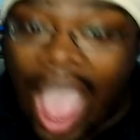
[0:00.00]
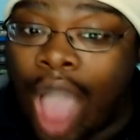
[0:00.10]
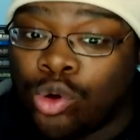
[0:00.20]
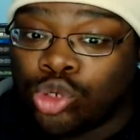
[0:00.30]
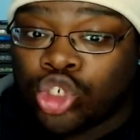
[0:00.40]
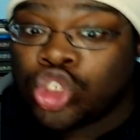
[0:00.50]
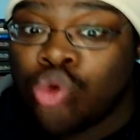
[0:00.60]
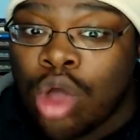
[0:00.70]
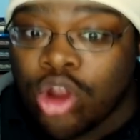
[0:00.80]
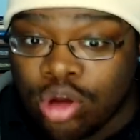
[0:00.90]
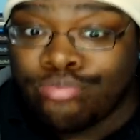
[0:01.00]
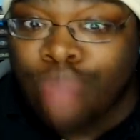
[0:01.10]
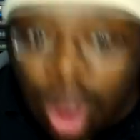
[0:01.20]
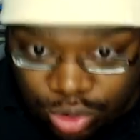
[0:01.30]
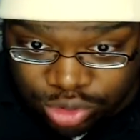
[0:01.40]
I will chew on your
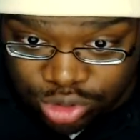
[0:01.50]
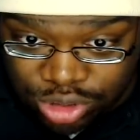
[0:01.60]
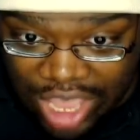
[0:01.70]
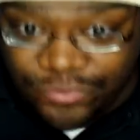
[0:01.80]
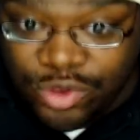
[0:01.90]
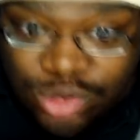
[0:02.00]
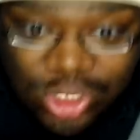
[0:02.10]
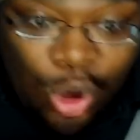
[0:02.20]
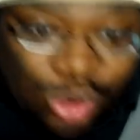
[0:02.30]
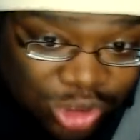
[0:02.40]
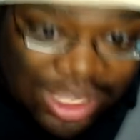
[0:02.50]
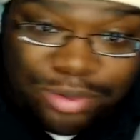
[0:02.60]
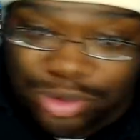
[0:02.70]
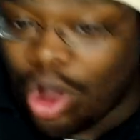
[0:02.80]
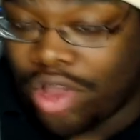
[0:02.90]
bones if you don't
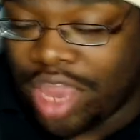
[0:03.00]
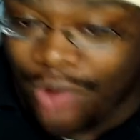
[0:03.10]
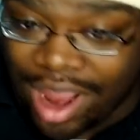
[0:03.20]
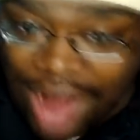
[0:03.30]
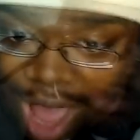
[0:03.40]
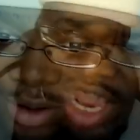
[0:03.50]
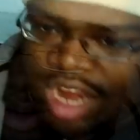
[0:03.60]
stop talking right now.